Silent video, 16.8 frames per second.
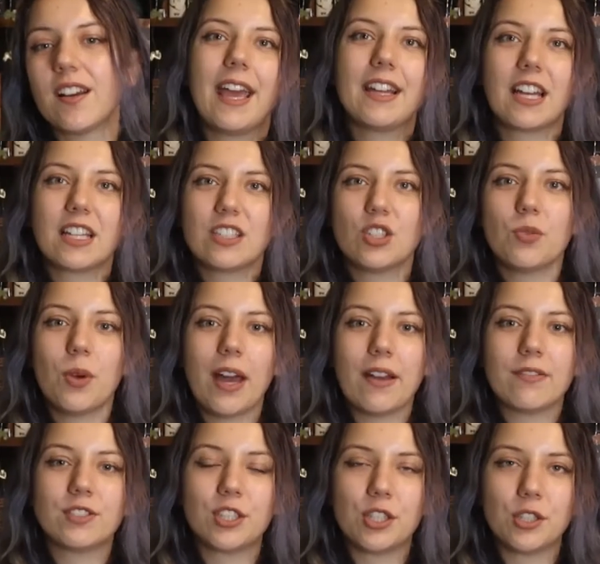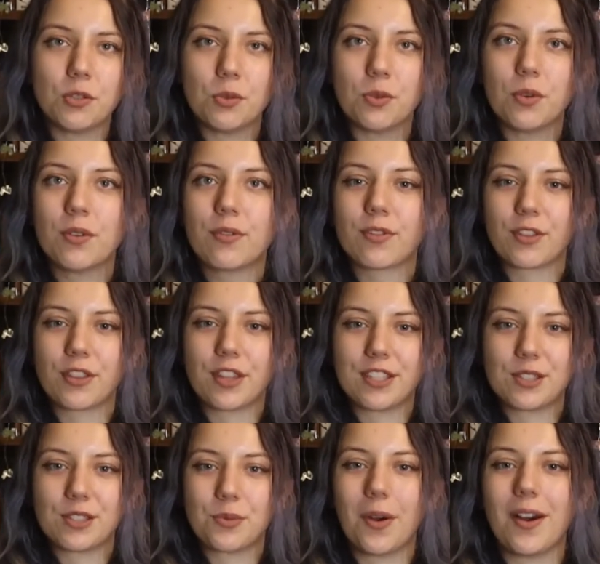And I do have two for
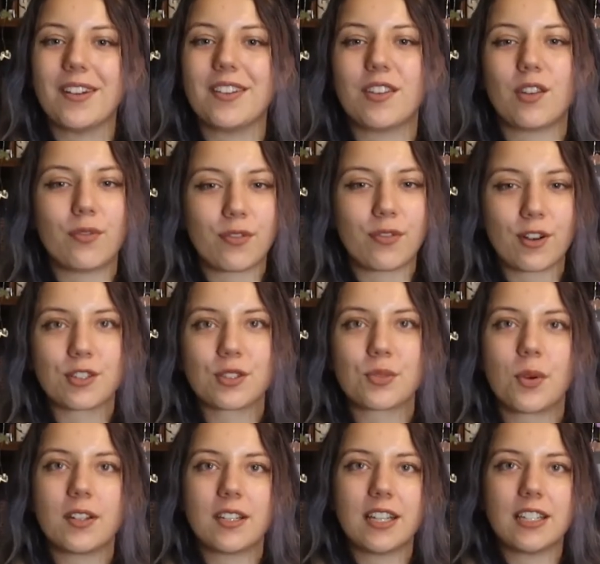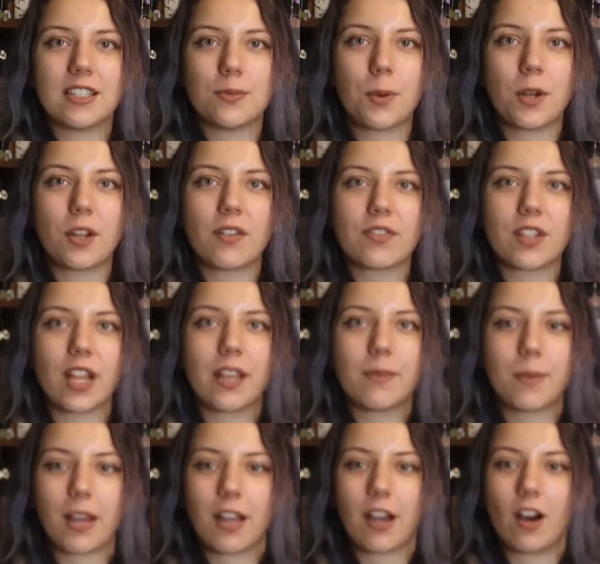this one. The first one is Book of
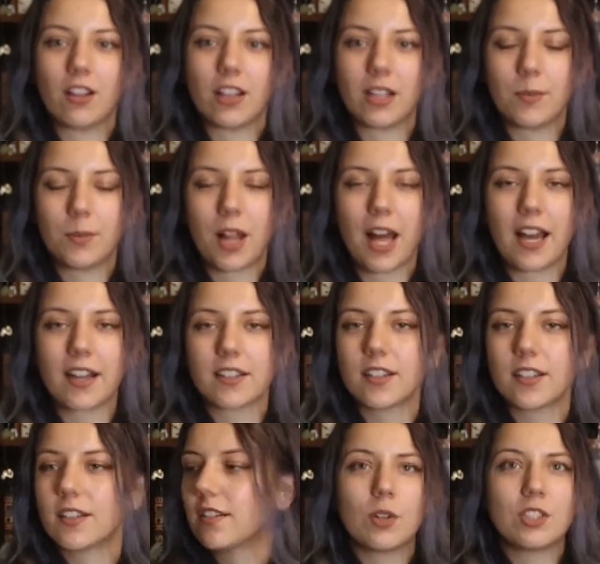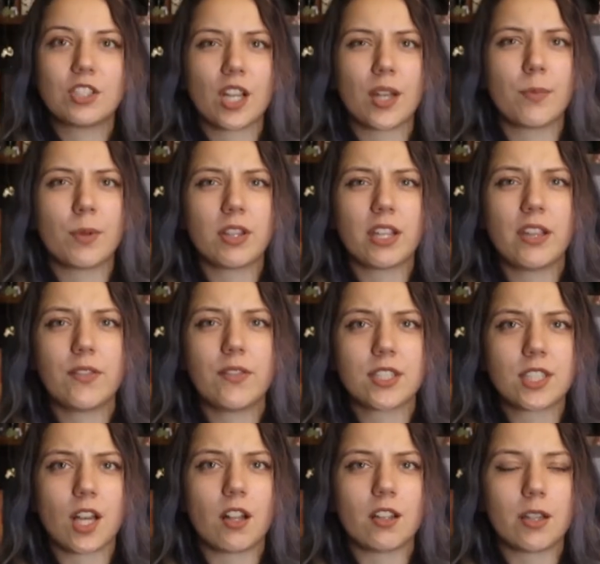Night by Holly Black which I believe
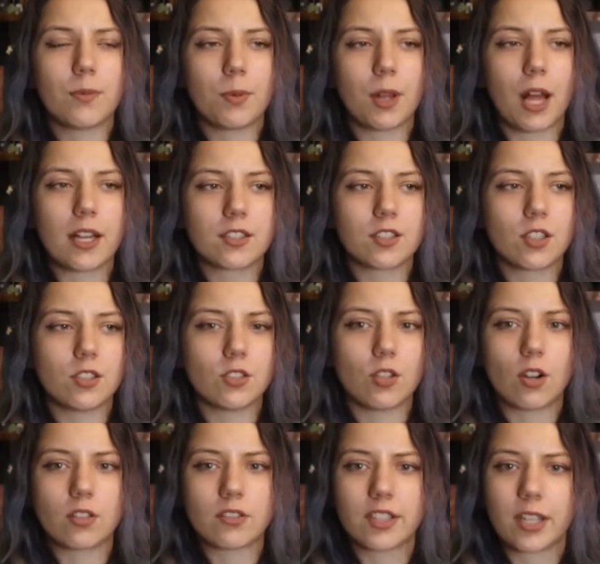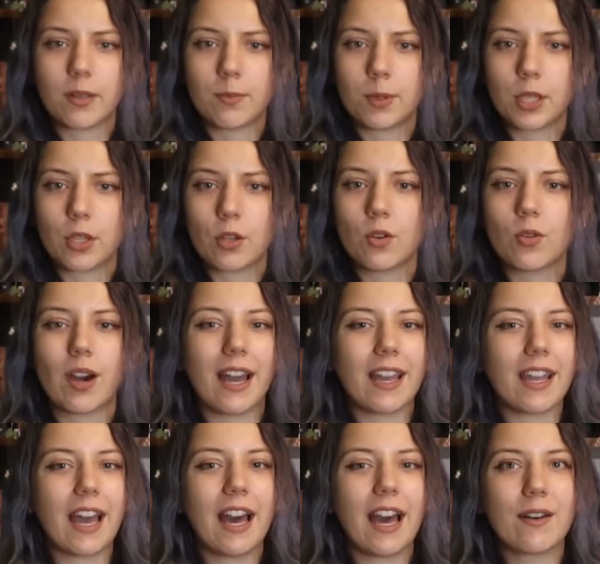is Holly Black's adult debut.
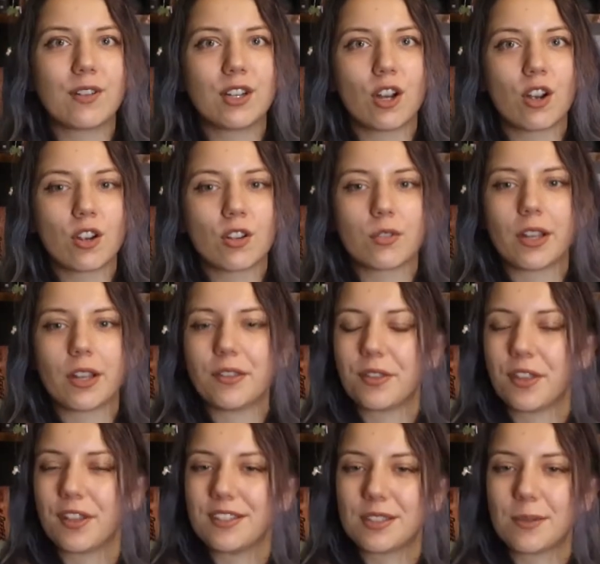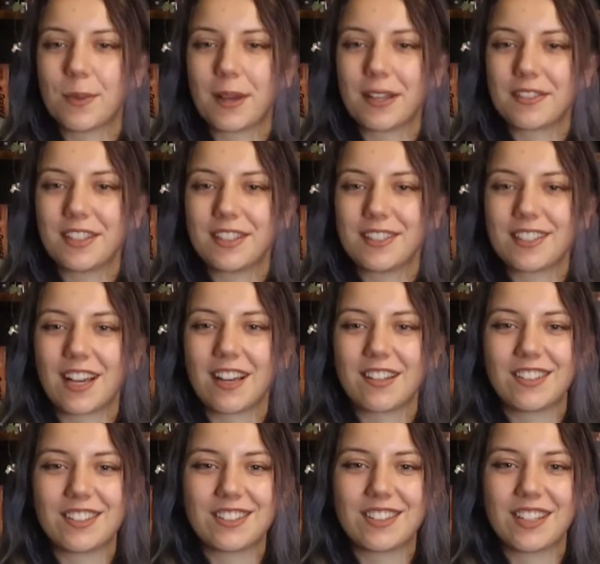I haven't heard great things about this
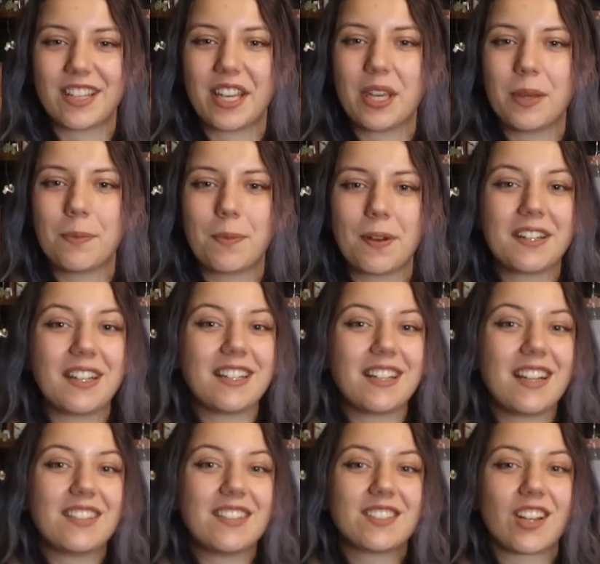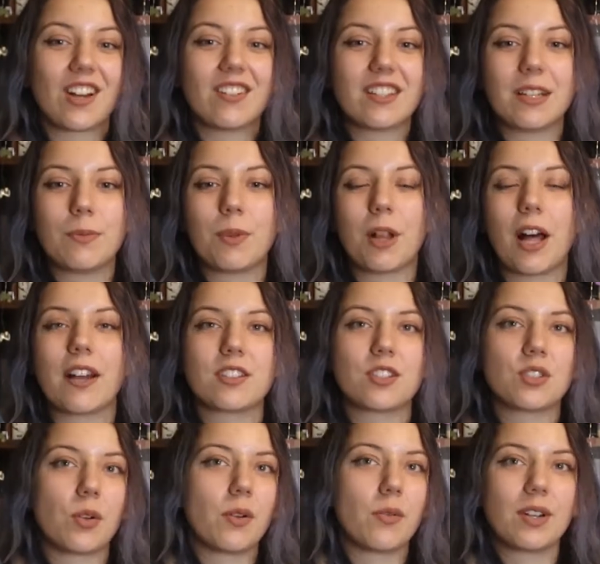honestly, but it is Holly Black
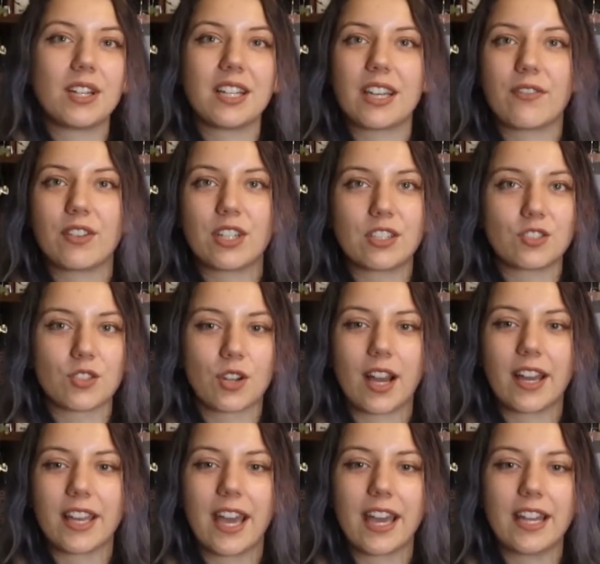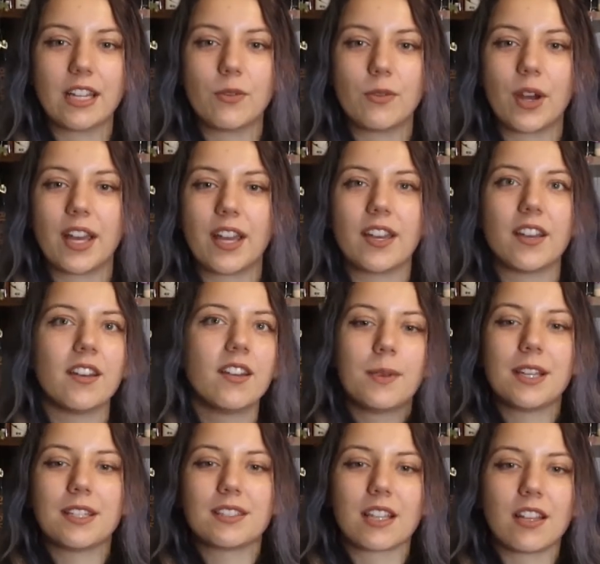so I want to give it a try anyway
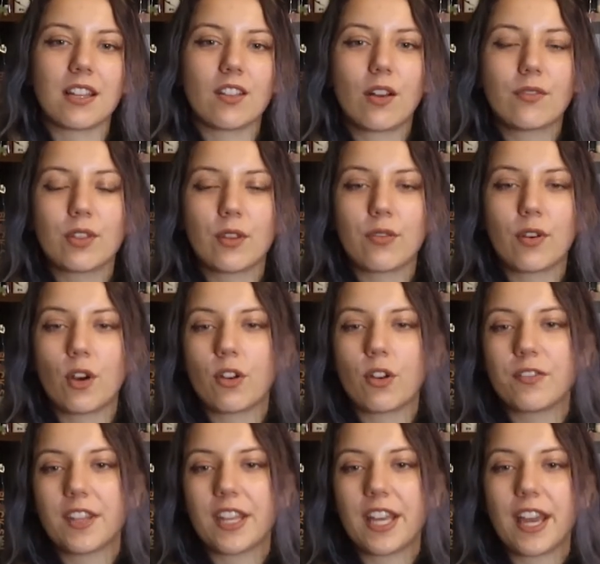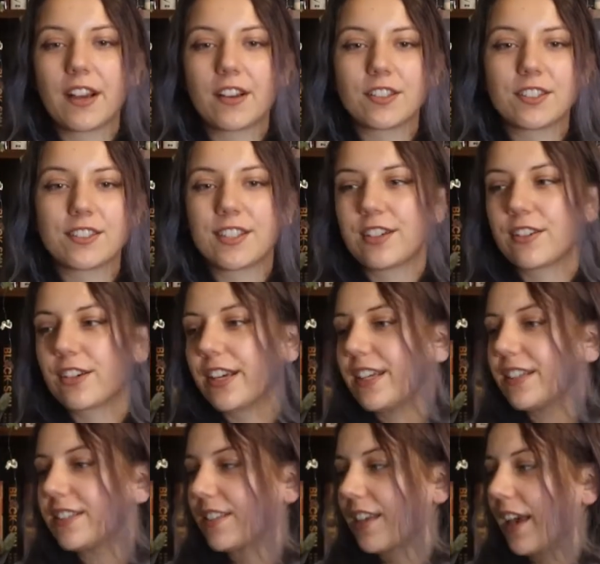because I love the Folk of the Air
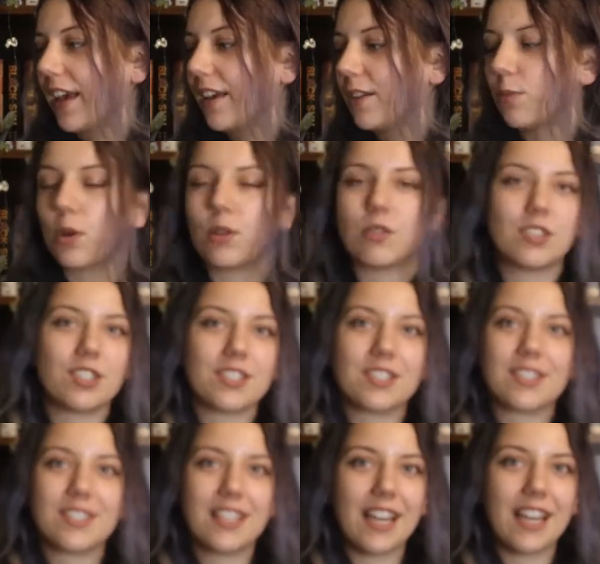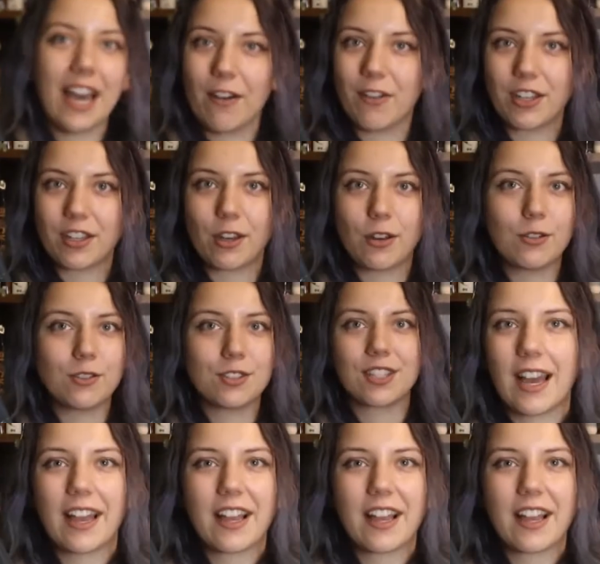series and we'll just see how it goes.